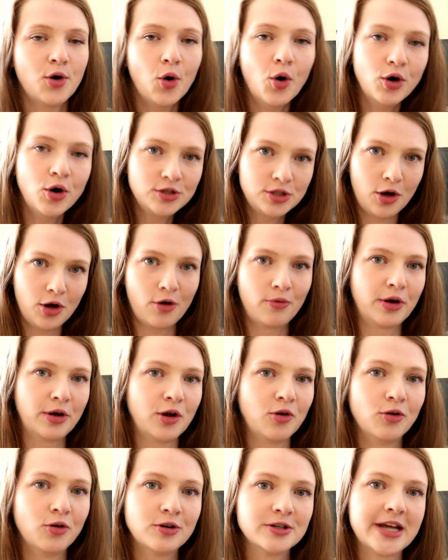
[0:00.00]
audio
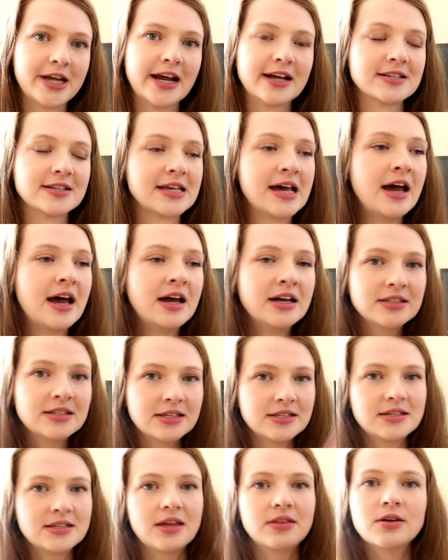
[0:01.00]
recordings,
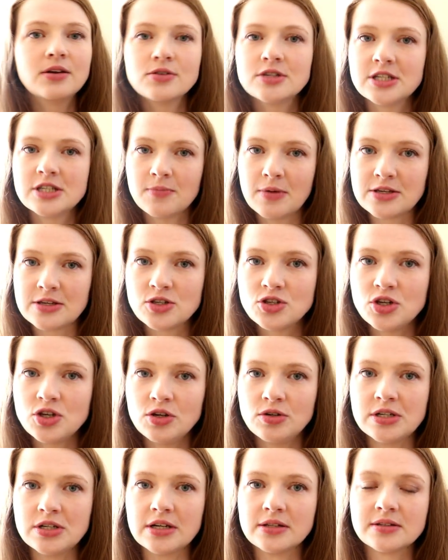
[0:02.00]
to send those to my
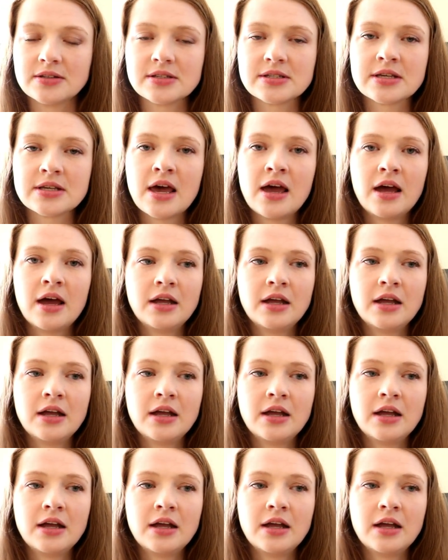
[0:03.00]
students?